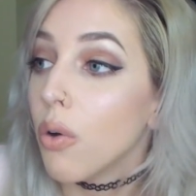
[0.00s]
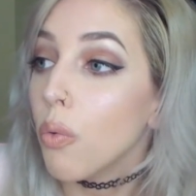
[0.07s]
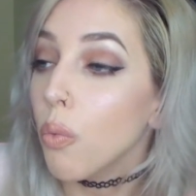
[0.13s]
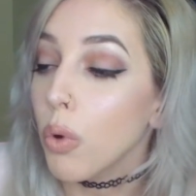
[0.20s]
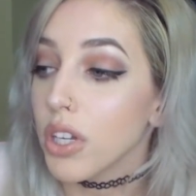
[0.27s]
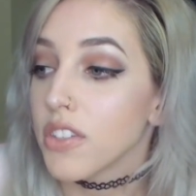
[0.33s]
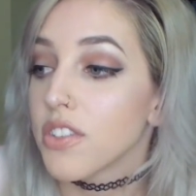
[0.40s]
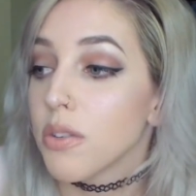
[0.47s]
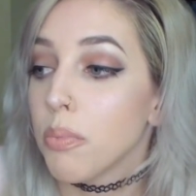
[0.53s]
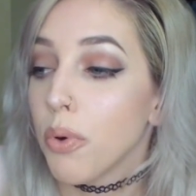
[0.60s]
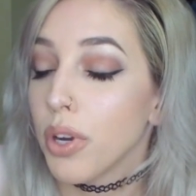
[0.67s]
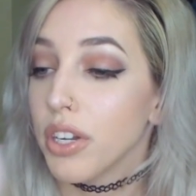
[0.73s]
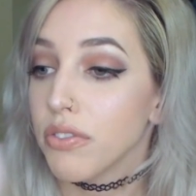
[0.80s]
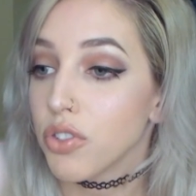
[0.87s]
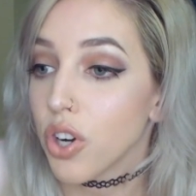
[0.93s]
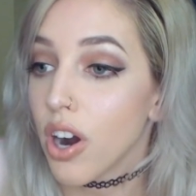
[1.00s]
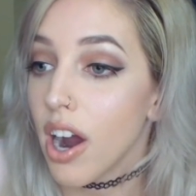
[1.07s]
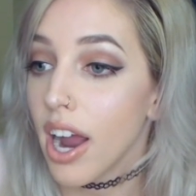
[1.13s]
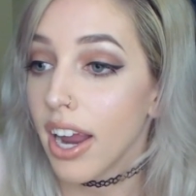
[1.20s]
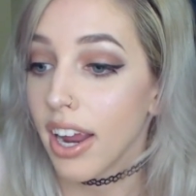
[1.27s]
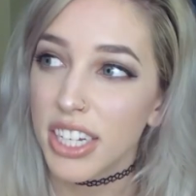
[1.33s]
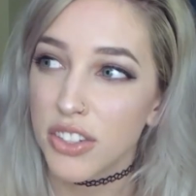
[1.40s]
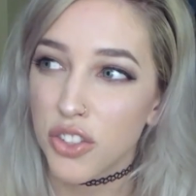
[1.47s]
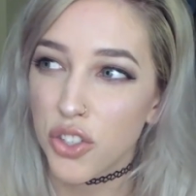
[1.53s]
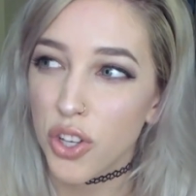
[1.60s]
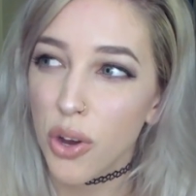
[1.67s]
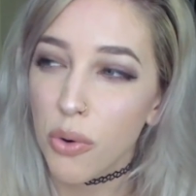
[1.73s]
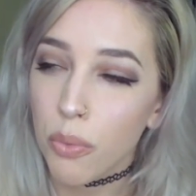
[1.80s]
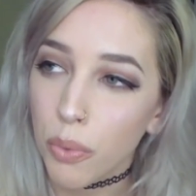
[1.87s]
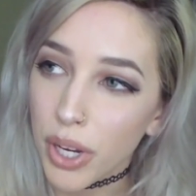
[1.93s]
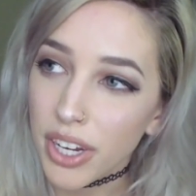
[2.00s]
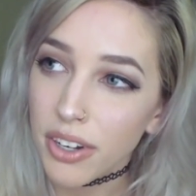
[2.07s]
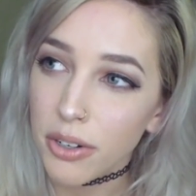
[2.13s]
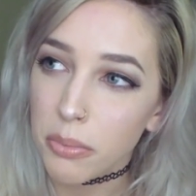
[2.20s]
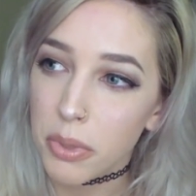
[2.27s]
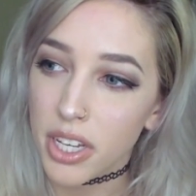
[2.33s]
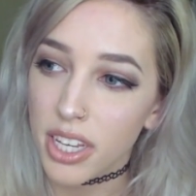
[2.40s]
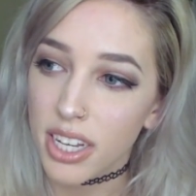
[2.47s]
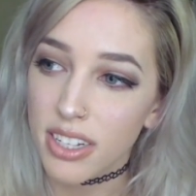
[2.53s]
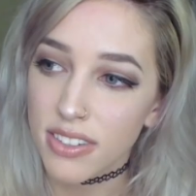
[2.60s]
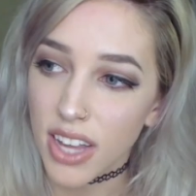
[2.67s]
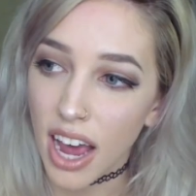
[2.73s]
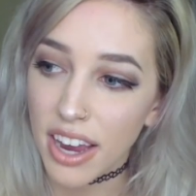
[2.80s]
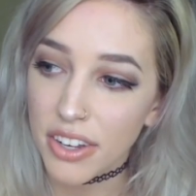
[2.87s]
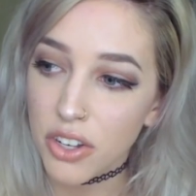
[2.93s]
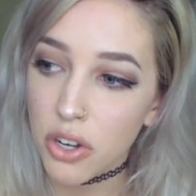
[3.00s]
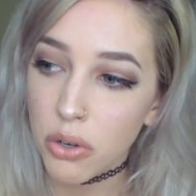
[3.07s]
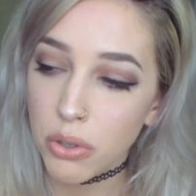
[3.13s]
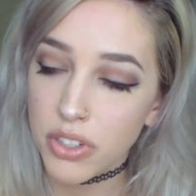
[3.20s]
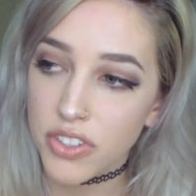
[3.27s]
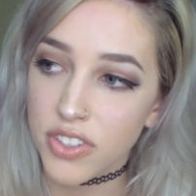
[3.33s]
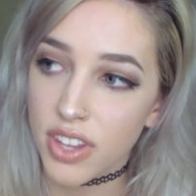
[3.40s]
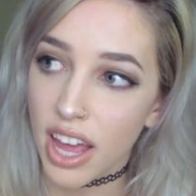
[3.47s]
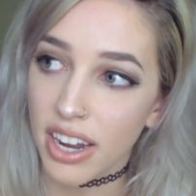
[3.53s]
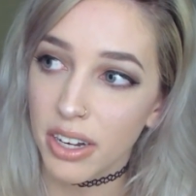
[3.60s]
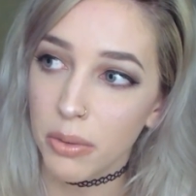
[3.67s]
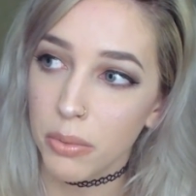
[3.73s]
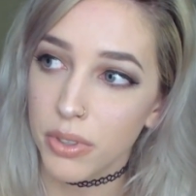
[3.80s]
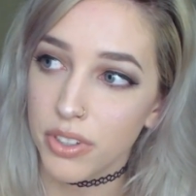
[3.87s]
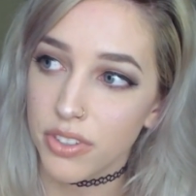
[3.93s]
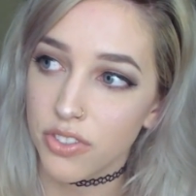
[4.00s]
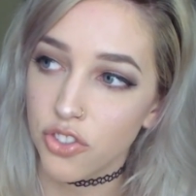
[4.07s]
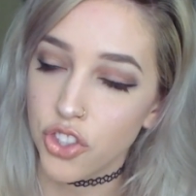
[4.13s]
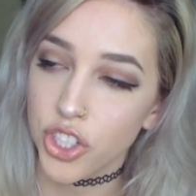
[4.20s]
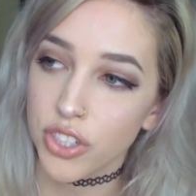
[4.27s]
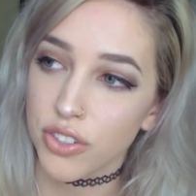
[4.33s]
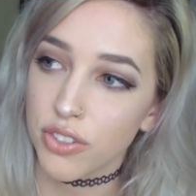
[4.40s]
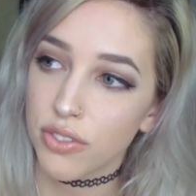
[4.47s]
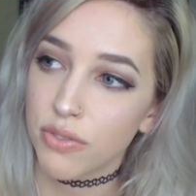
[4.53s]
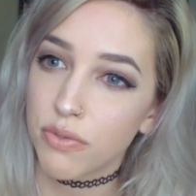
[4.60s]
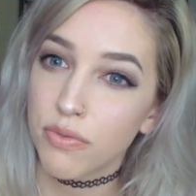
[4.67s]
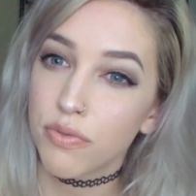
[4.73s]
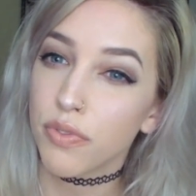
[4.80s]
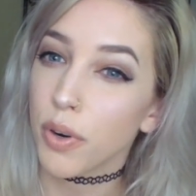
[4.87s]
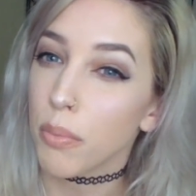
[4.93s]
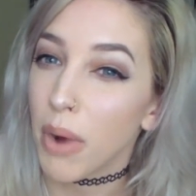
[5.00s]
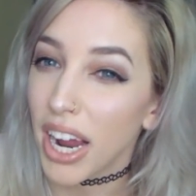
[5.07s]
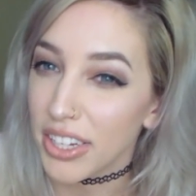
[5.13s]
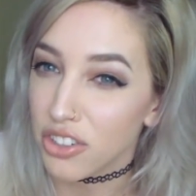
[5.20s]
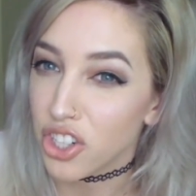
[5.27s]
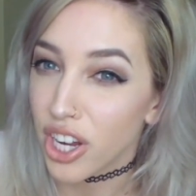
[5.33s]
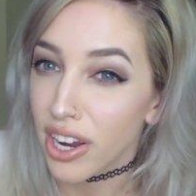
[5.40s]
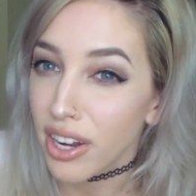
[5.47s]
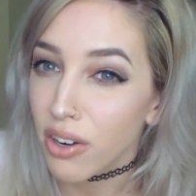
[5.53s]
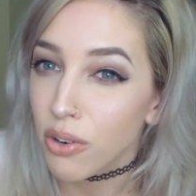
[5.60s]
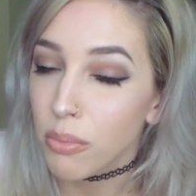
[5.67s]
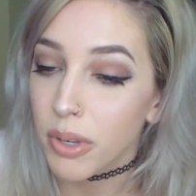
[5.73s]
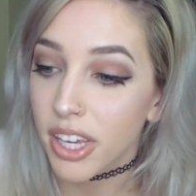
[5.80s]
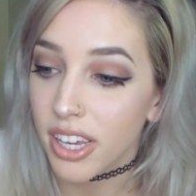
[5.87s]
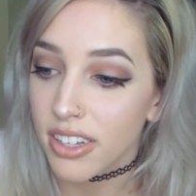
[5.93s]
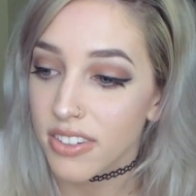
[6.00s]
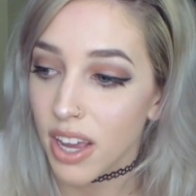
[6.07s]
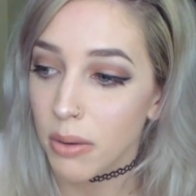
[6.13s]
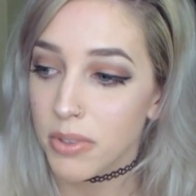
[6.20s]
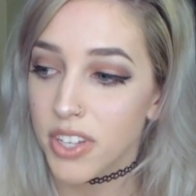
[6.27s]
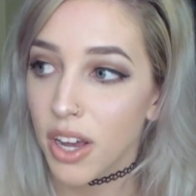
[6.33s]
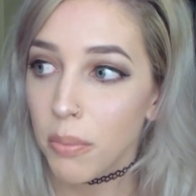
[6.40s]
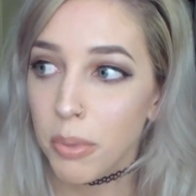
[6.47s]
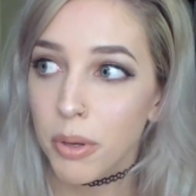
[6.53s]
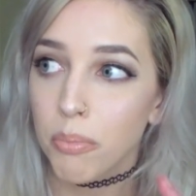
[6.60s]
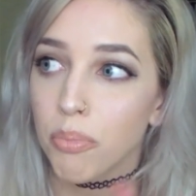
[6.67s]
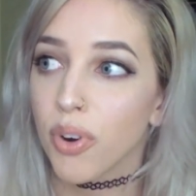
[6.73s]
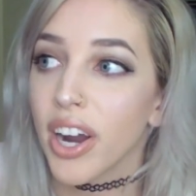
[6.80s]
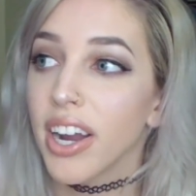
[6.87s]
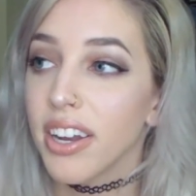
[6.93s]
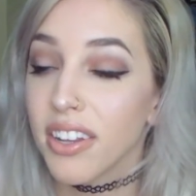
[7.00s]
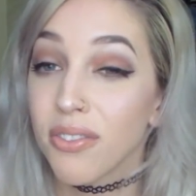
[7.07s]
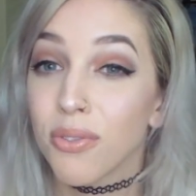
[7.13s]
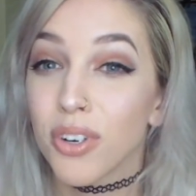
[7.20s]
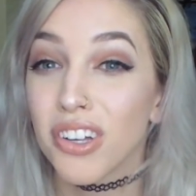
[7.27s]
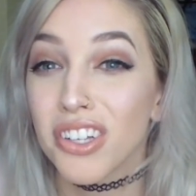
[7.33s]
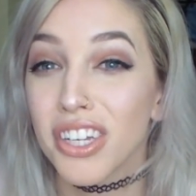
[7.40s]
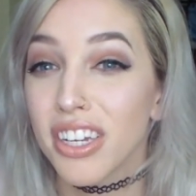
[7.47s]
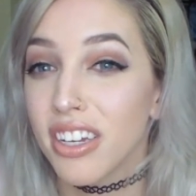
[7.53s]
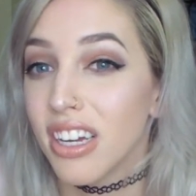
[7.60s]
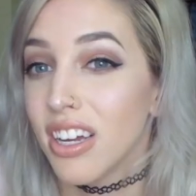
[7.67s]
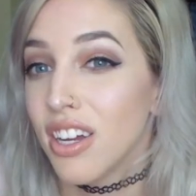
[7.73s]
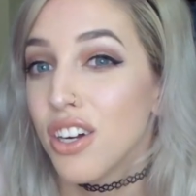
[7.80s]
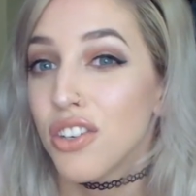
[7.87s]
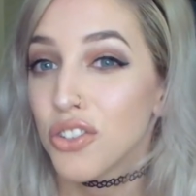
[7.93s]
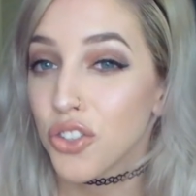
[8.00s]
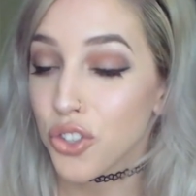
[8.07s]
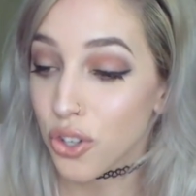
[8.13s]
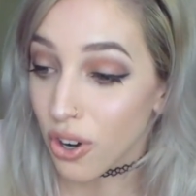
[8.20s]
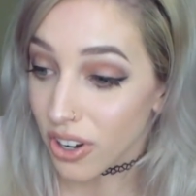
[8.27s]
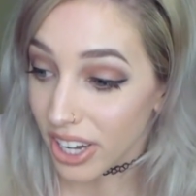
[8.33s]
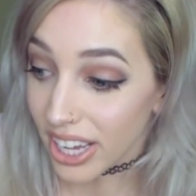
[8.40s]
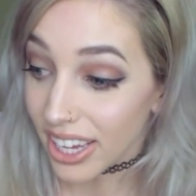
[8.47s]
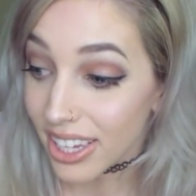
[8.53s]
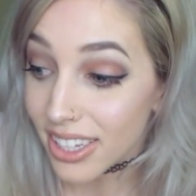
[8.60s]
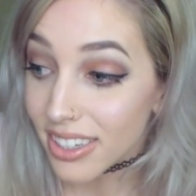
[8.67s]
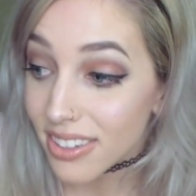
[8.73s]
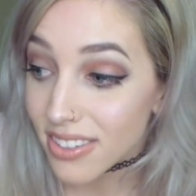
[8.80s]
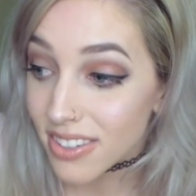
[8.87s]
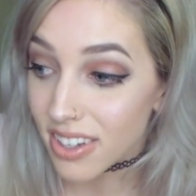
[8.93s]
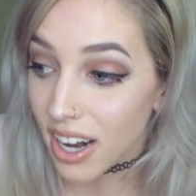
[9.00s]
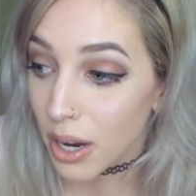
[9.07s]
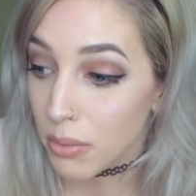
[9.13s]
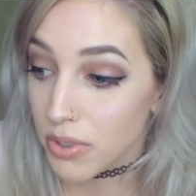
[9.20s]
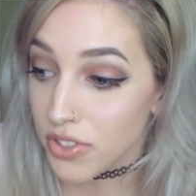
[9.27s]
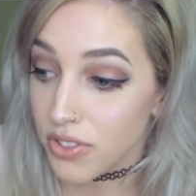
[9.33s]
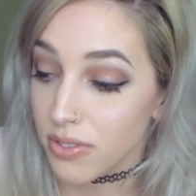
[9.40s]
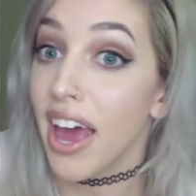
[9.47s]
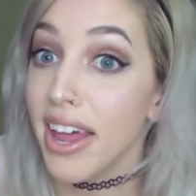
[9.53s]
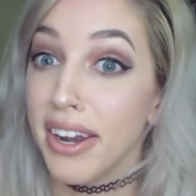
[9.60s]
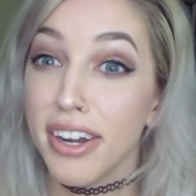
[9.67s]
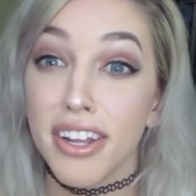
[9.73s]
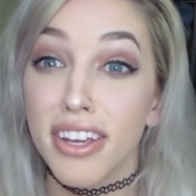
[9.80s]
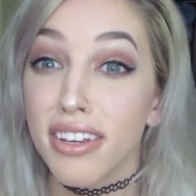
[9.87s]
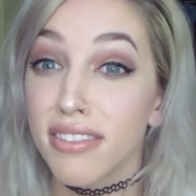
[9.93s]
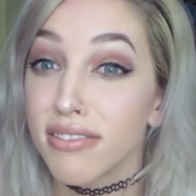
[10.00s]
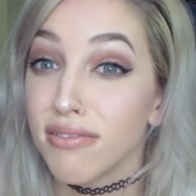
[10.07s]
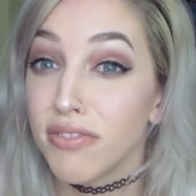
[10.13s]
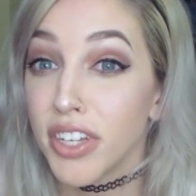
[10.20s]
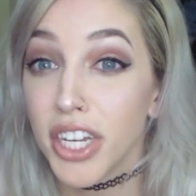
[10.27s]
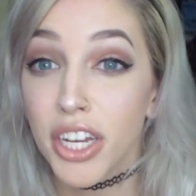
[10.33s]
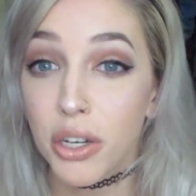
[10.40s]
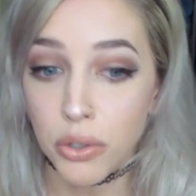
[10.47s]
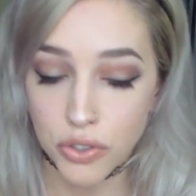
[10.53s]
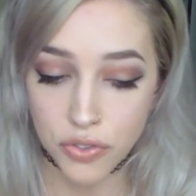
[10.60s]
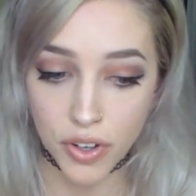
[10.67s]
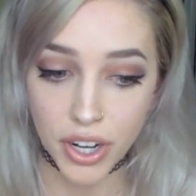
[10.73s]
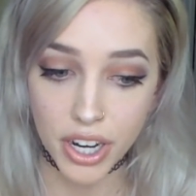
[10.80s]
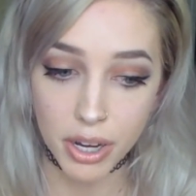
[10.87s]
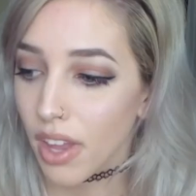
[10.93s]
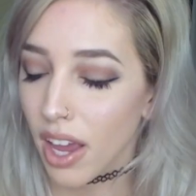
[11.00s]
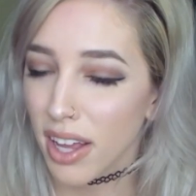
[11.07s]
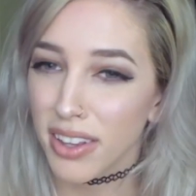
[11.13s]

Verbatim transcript: What's the point of trying? It's so weird because I noticed that it was just for my channel, because I was helping Brandon really start his, and I was editing videos for him,